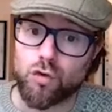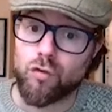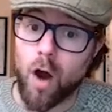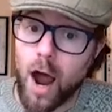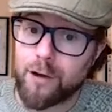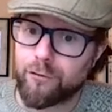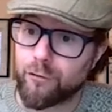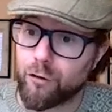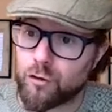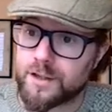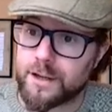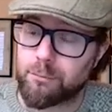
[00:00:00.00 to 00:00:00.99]
dried
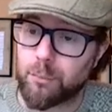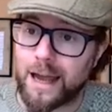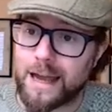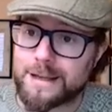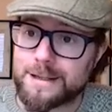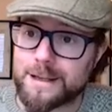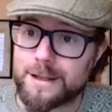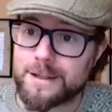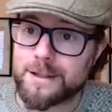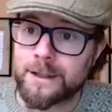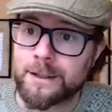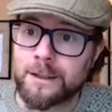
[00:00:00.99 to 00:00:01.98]
fruits in
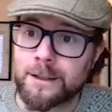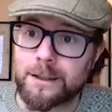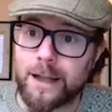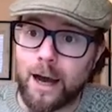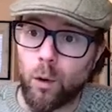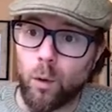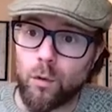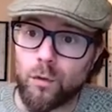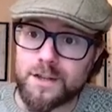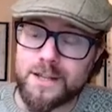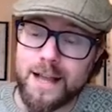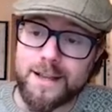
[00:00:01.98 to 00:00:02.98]
places. Now,
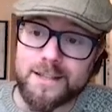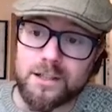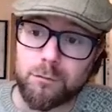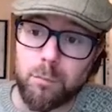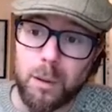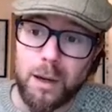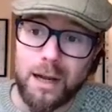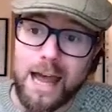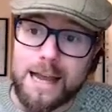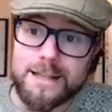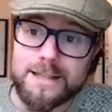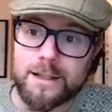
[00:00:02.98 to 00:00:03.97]
the sense of
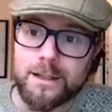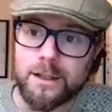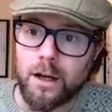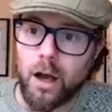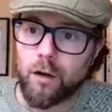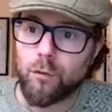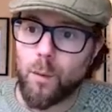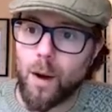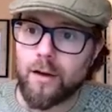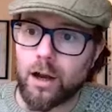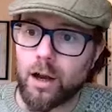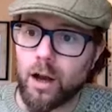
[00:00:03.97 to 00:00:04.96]
place of where
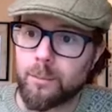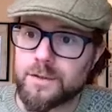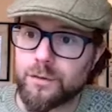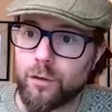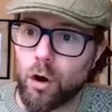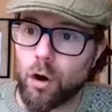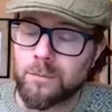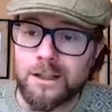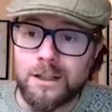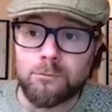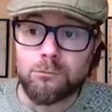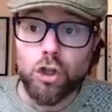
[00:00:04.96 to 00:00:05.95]
that comes from
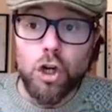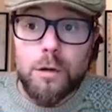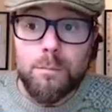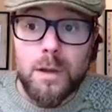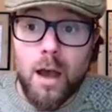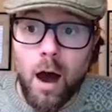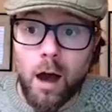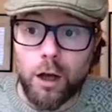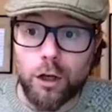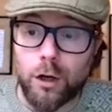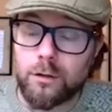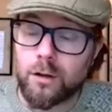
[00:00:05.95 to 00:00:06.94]
could be
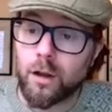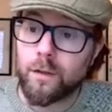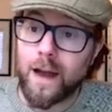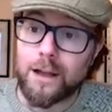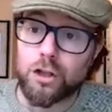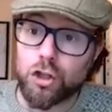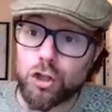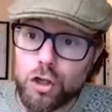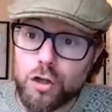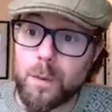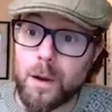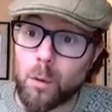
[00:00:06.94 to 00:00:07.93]
argued that that
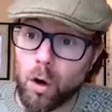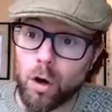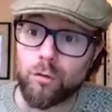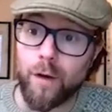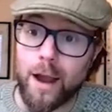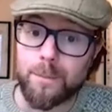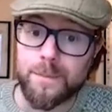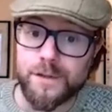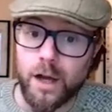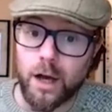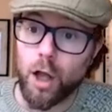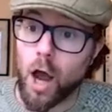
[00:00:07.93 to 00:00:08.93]
should be what
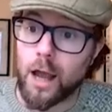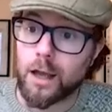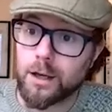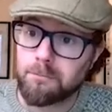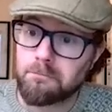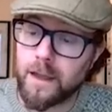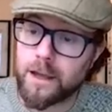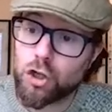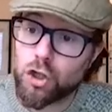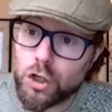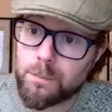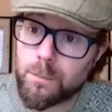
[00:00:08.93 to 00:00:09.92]
grapes are like. They
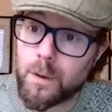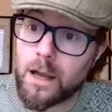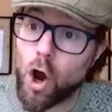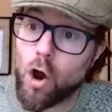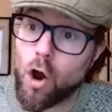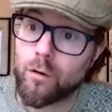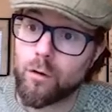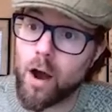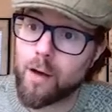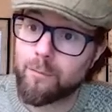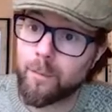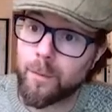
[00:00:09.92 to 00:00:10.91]
should be
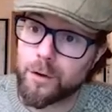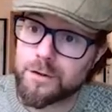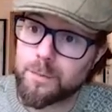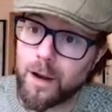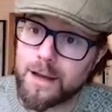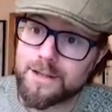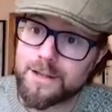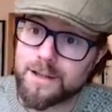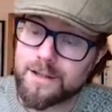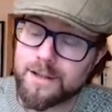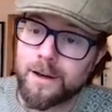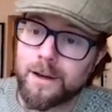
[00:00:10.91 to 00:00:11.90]
overripe from those
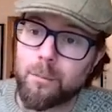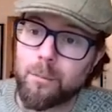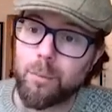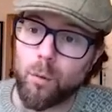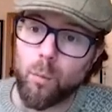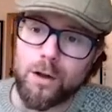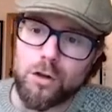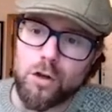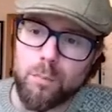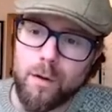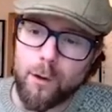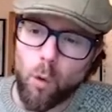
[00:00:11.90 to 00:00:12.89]
places. But when you
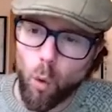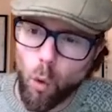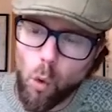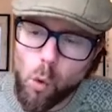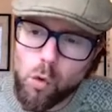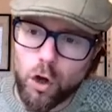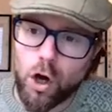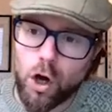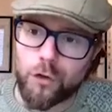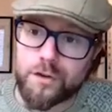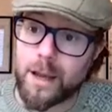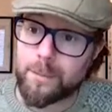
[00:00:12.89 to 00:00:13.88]
bring all the
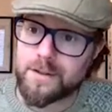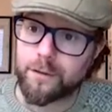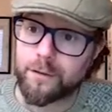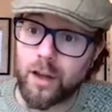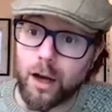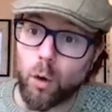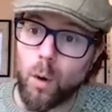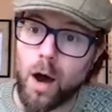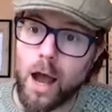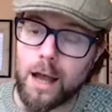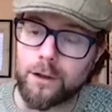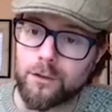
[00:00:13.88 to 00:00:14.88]
concepts of
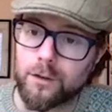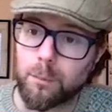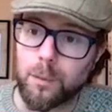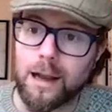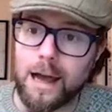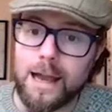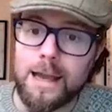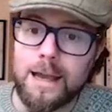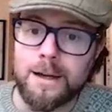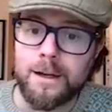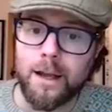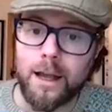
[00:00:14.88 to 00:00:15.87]
terroir into play,
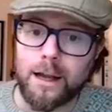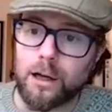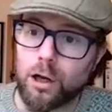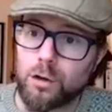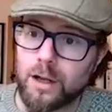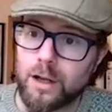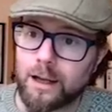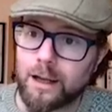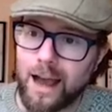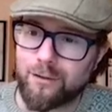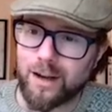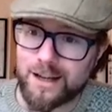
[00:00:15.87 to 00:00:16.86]
including
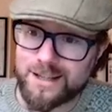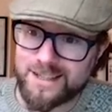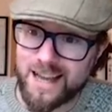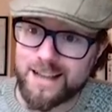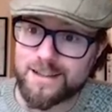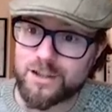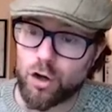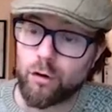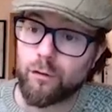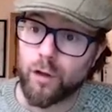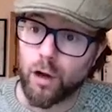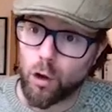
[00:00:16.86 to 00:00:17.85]
having a sense
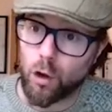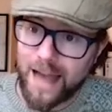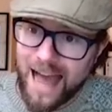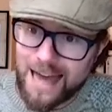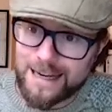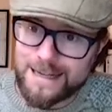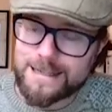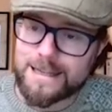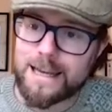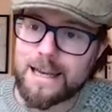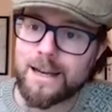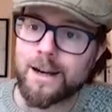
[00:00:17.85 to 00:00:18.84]
of the
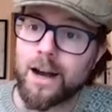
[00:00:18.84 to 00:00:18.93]
locality,